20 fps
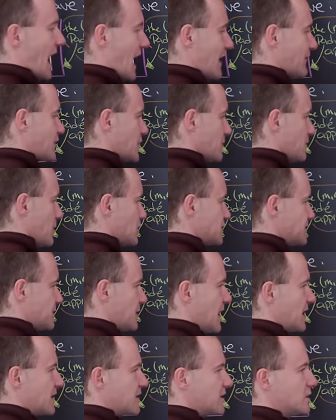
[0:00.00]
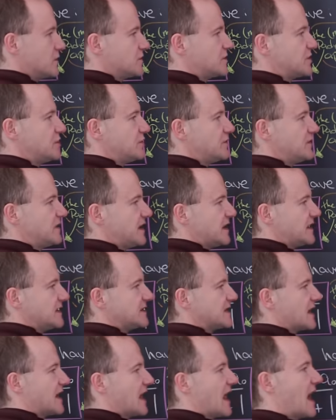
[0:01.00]
after multiplying those two
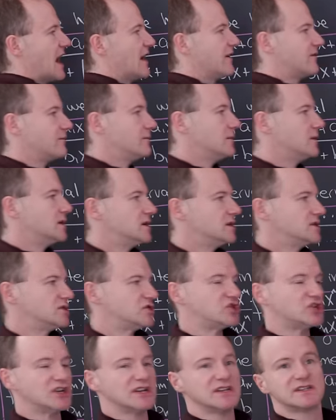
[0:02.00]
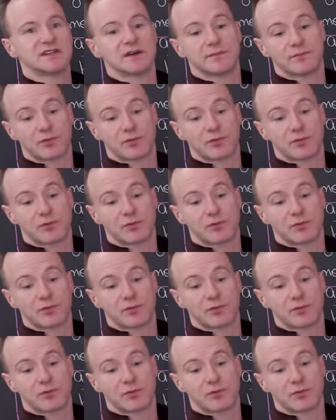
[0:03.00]
things that have magenta